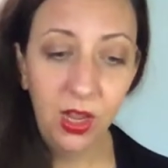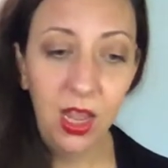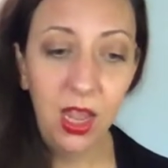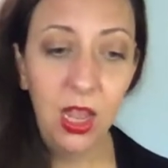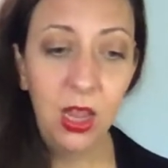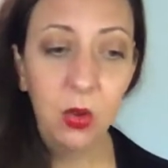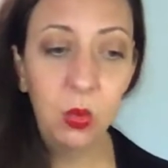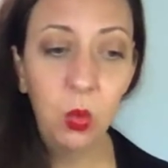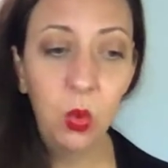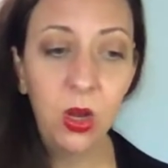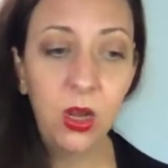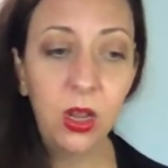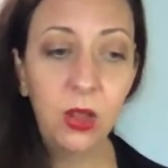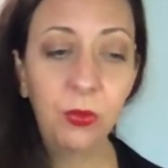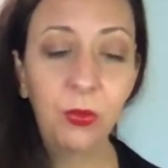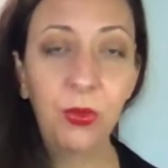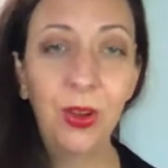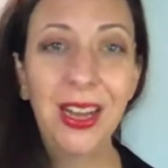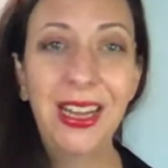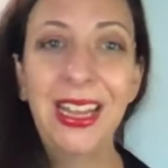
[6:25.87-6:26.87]
And when a
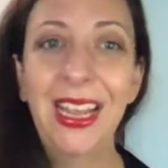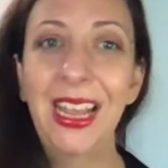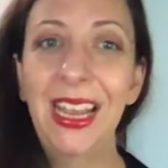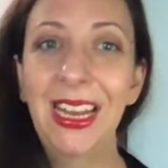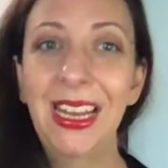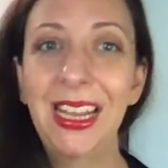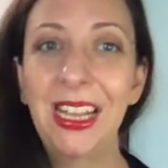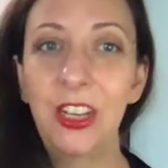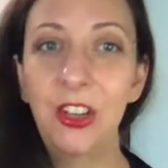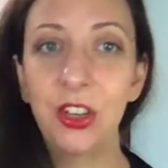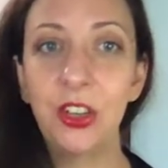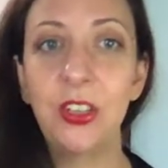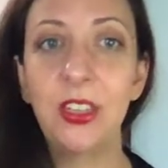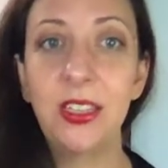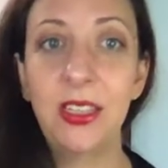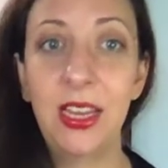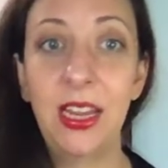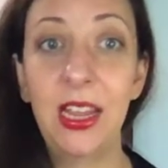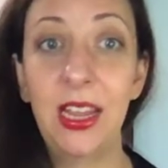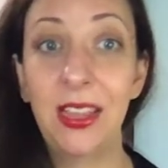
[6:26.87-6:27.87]
friend can't
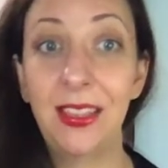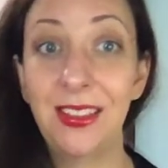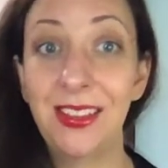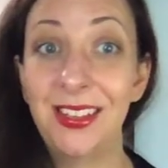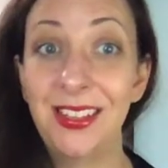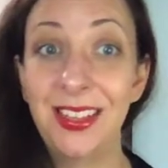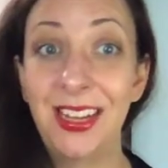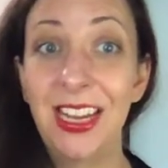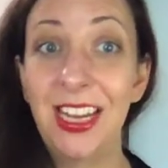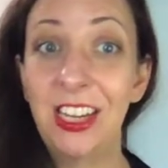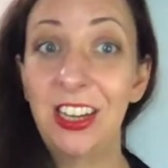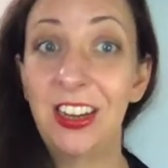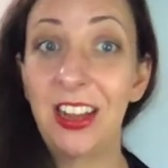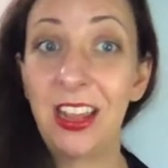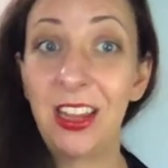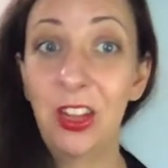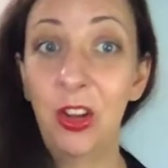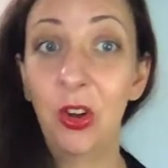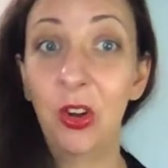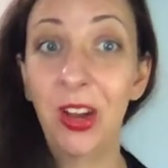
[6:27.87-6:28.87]
understand the stage
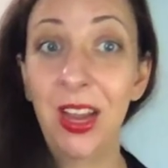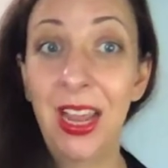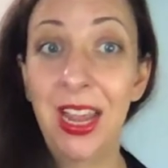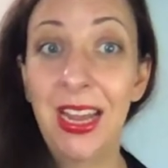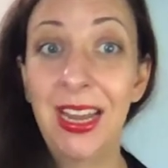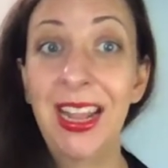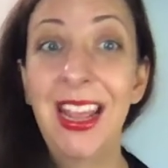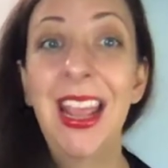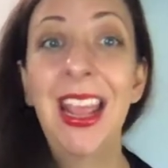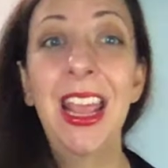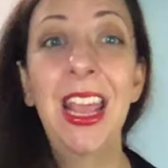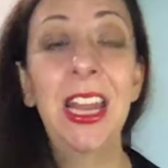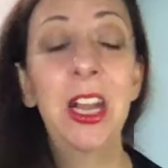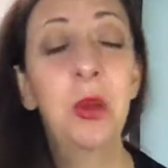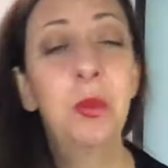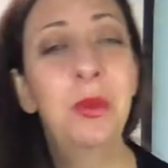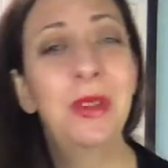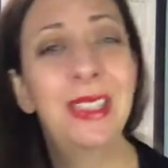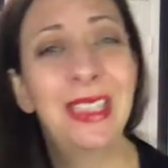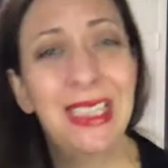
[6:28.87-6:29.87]
that you're in and
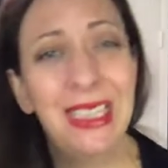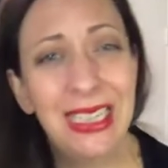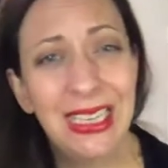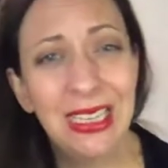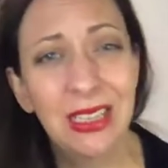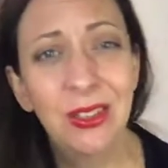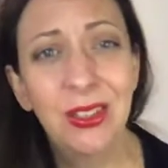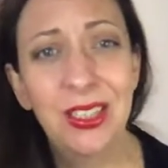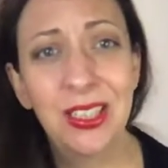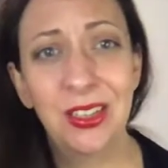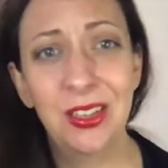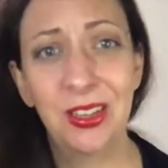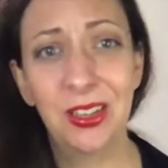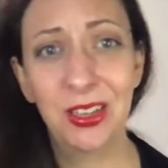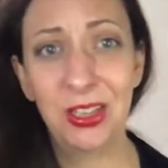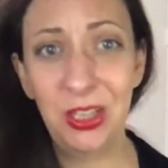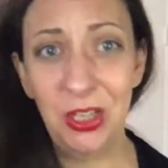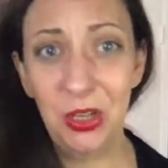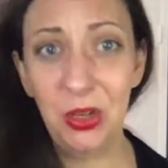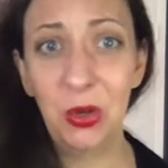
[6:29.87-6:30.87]
almost guilts
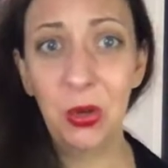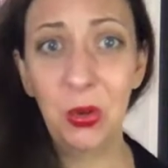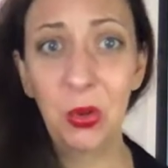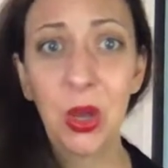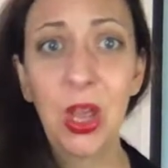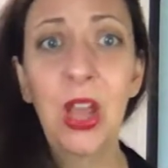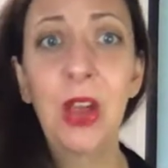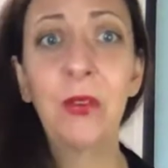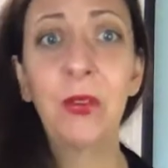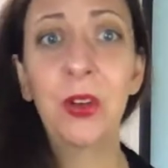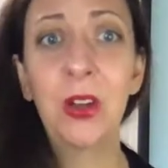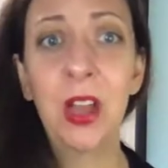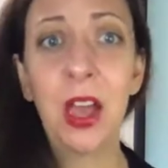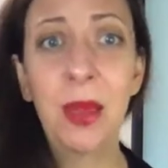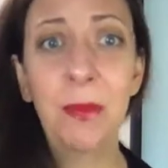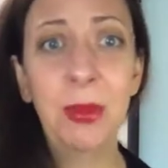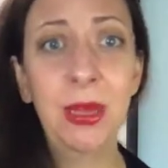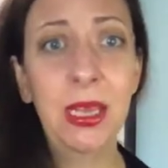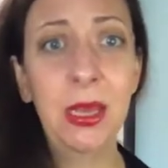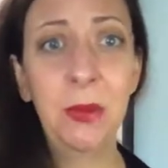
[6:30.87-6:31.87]
you for
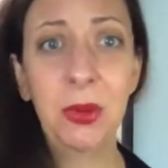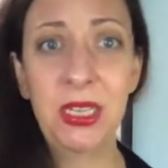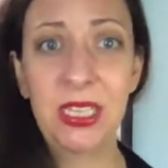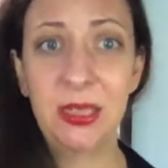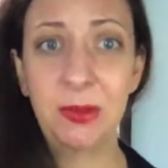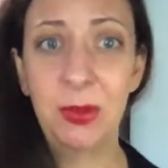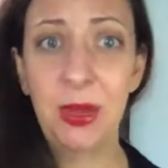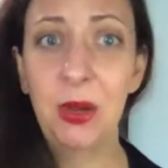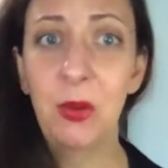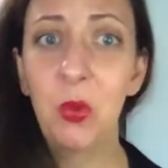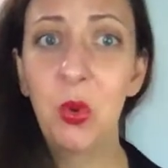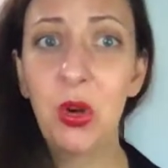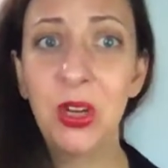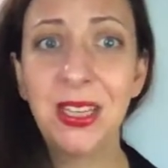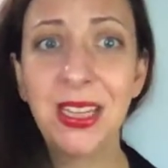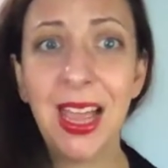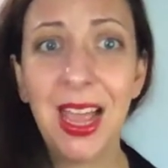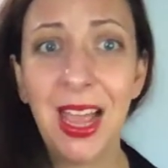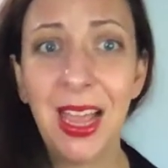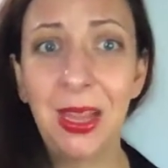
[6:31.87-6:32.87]
not being able to spend more
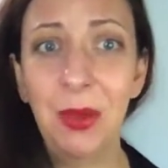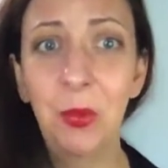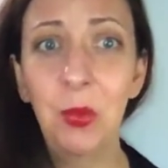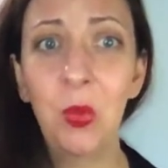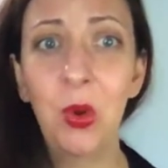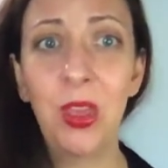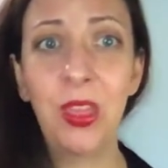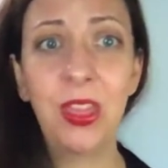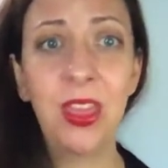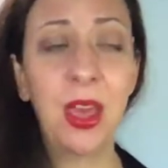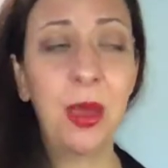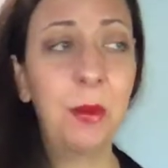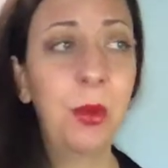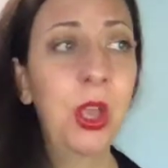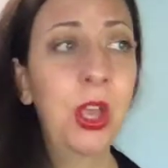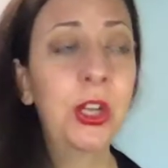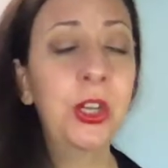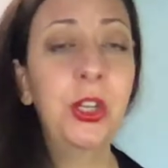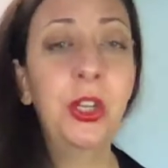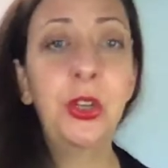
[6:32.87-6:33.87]
time with them,
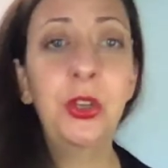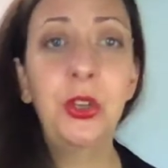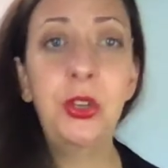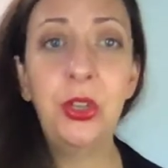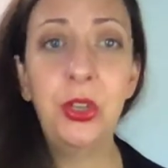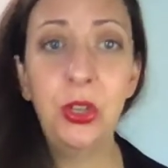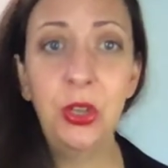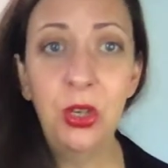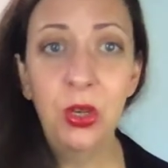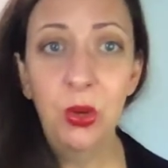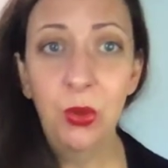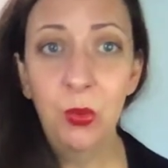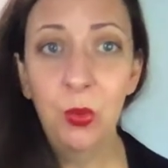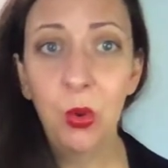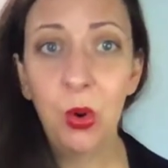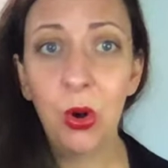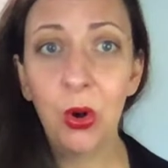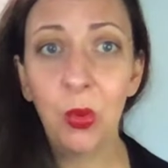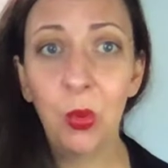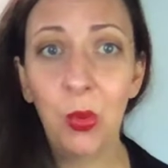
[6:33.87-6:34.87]
to do
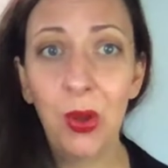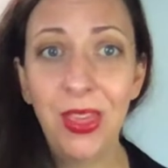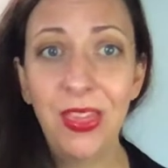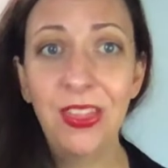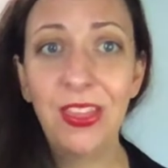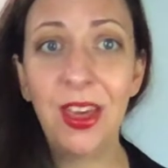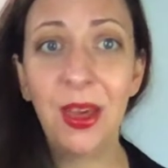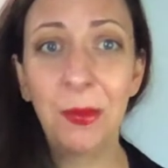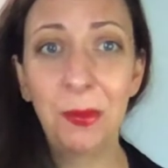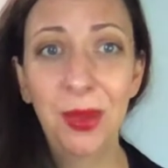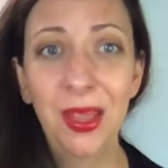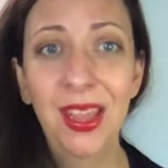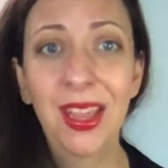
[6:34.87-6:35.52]
more with them,